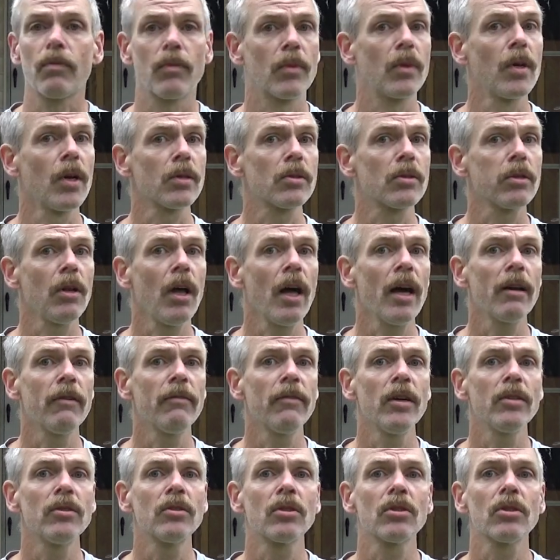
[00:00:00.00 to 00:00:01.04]
There's a lot
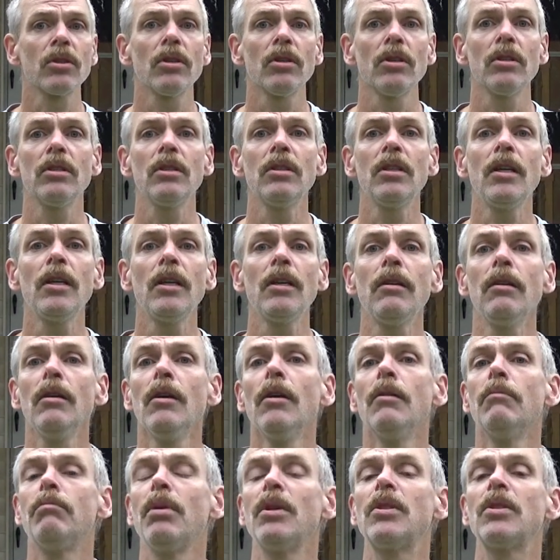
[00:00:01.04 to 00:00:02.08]
of uncertainty,
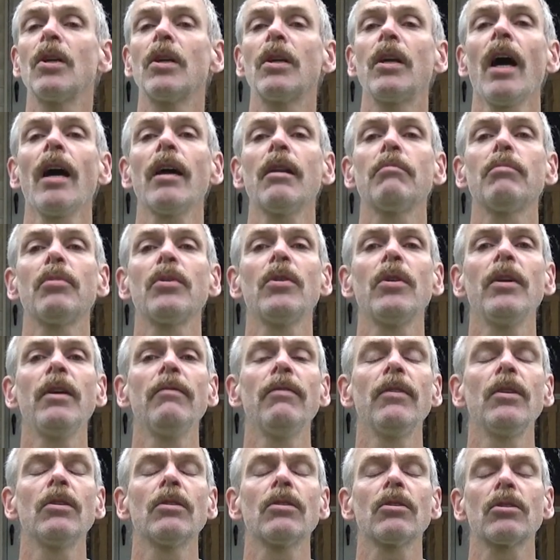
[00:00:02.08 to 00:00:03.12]
but you gotta
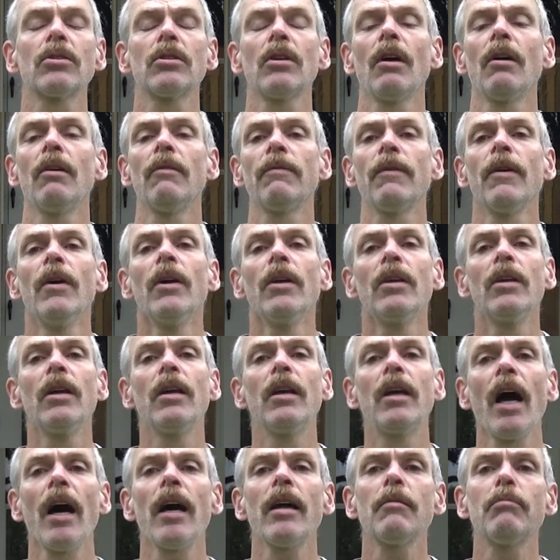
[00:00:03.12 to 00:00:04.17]
believe in yourself. You
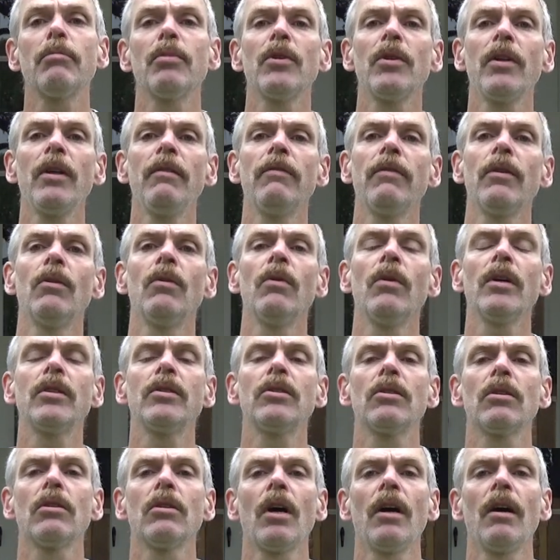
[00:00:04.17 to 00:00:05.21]
gotta believe in
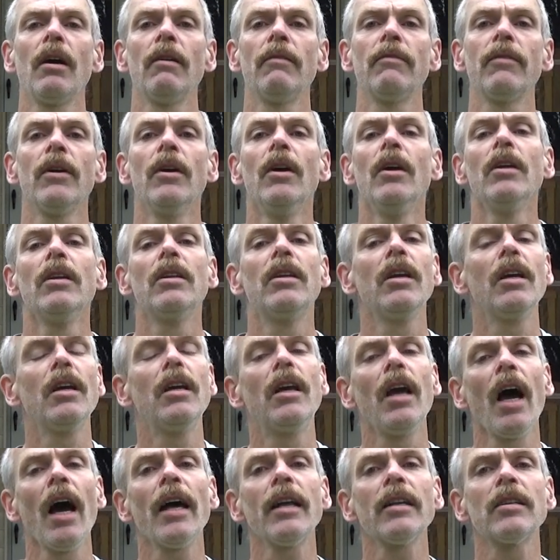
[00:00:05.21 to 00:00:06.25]
what you love. You
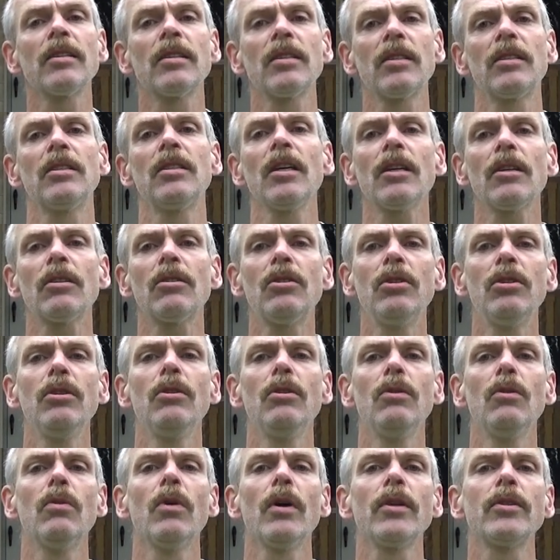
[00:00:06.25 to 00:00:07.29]
gotta stick
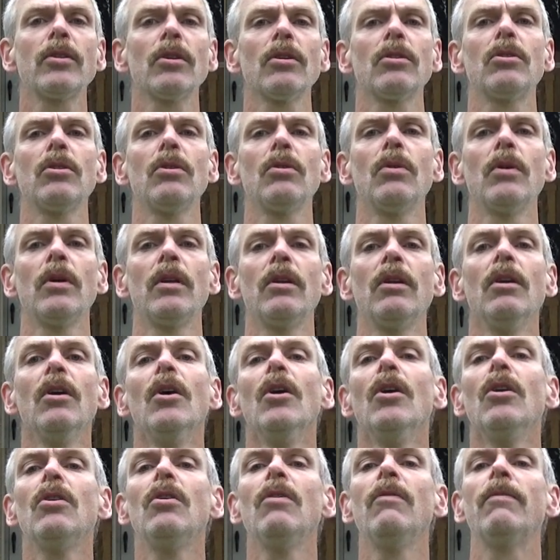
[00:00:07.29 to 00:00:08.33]
to what you're doing.
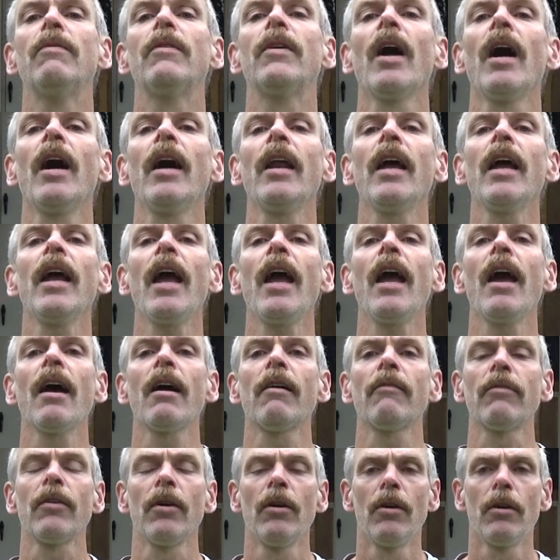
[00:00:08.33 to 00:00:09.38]
You've gotta
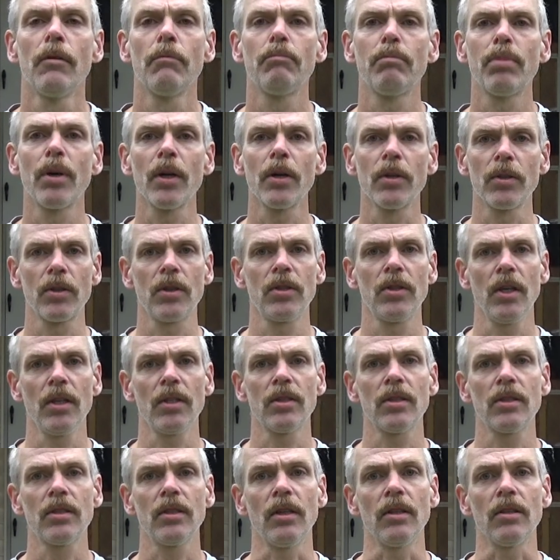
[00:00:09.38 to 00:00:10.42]
have
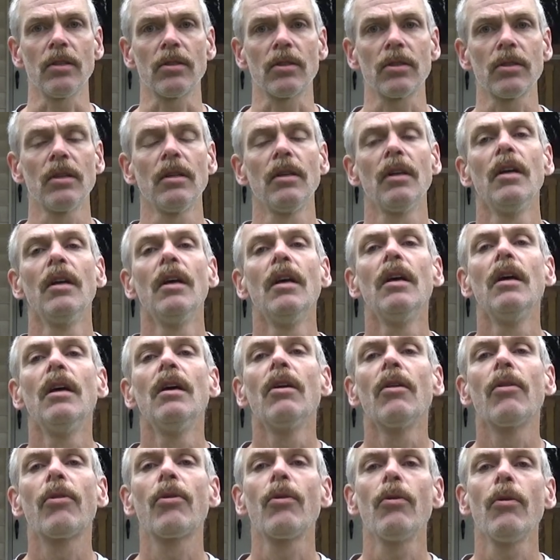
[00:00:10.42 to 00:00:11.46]
persistence
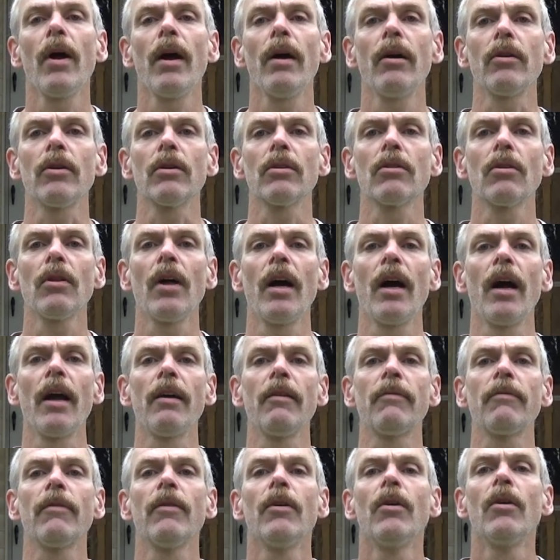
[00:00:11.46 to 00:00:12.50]
throughout your
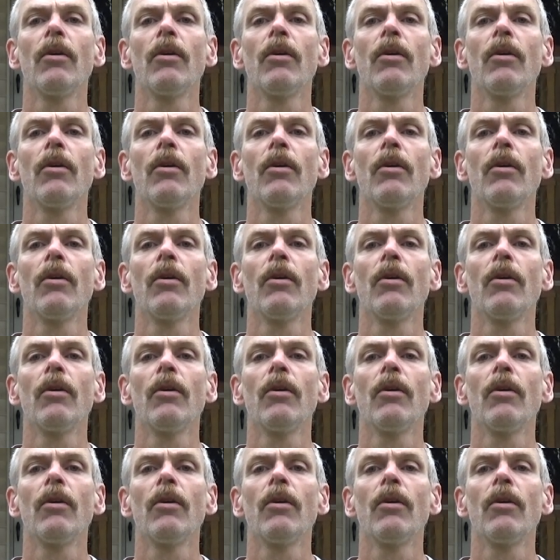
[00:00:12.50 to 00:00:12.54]
life.